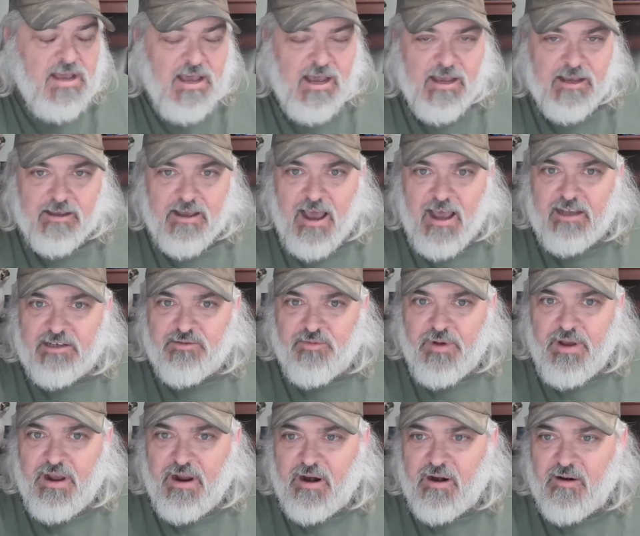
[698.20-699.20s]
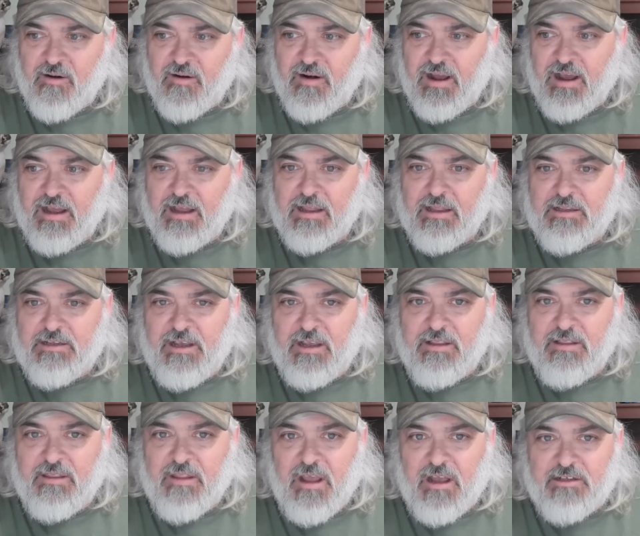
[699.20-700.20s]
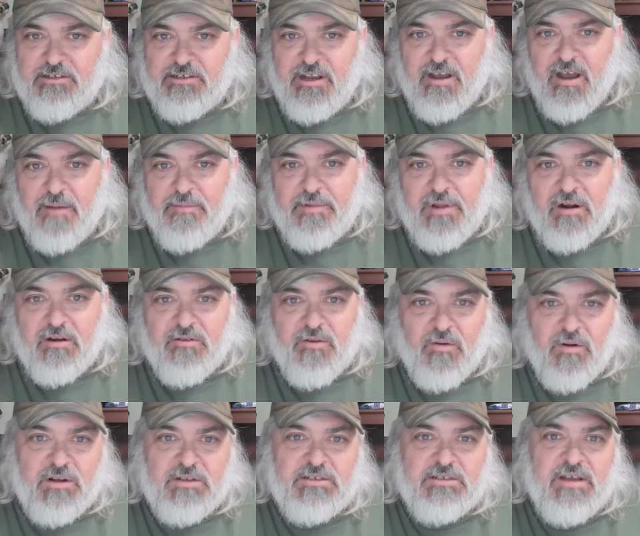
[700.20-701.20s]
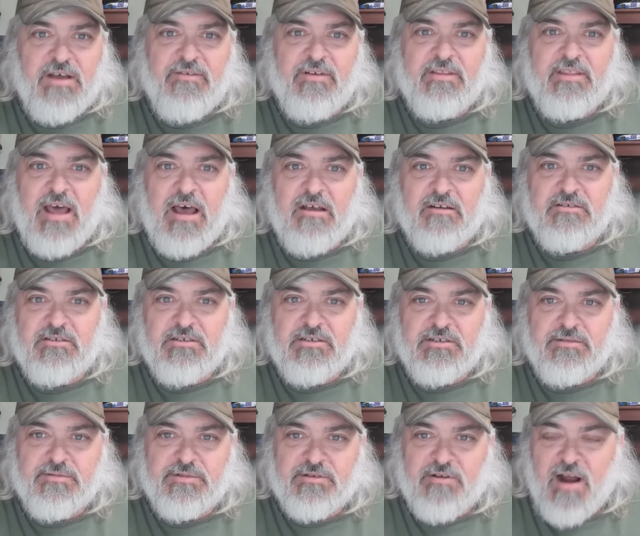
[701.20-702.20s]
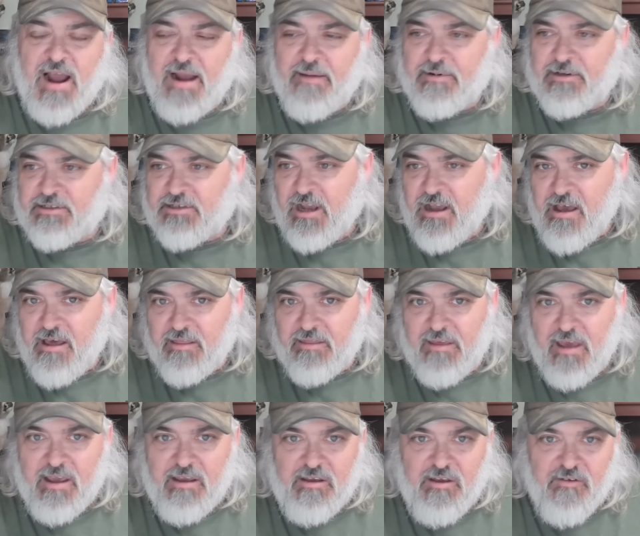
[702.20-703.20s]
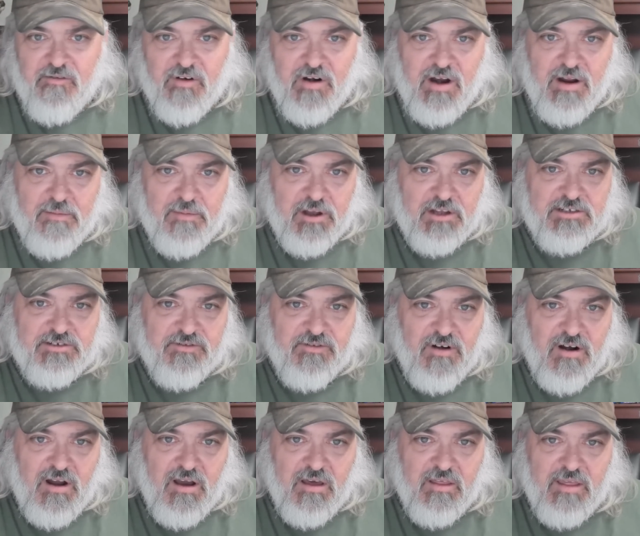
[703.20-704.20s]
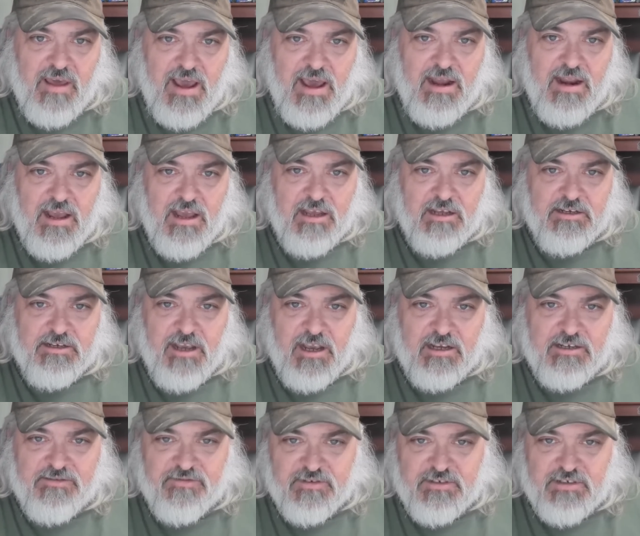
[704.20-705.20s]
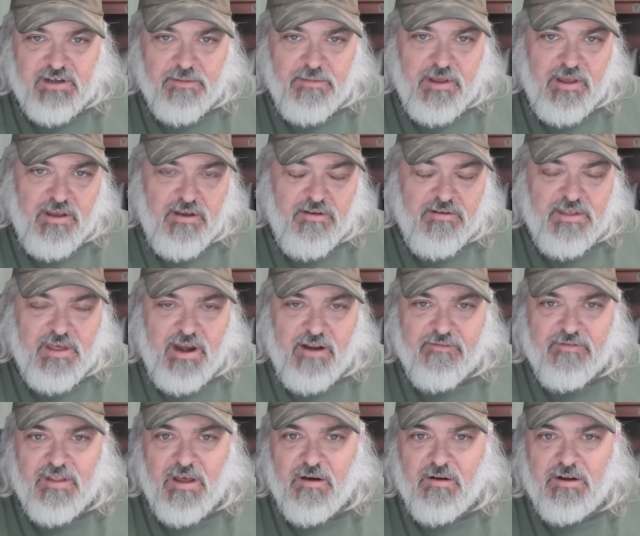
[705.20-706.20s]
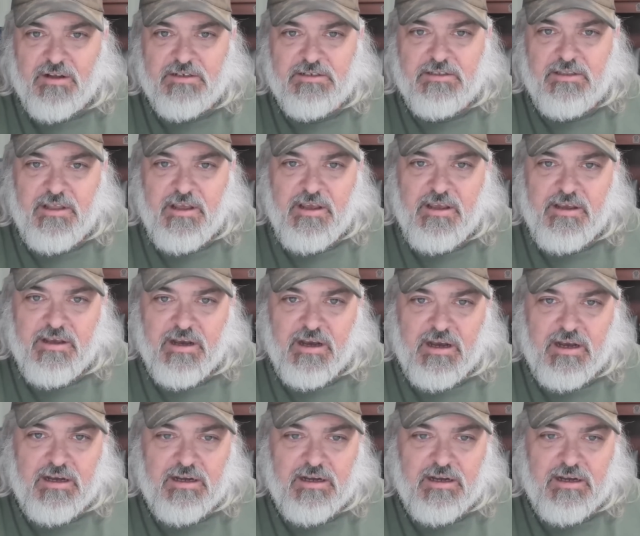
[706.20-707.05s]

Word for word: guys, we are uh, nudging up there towards 7,000 subscribers. Thank you very much for all that. Yes, for some of you that have noticed, the uh,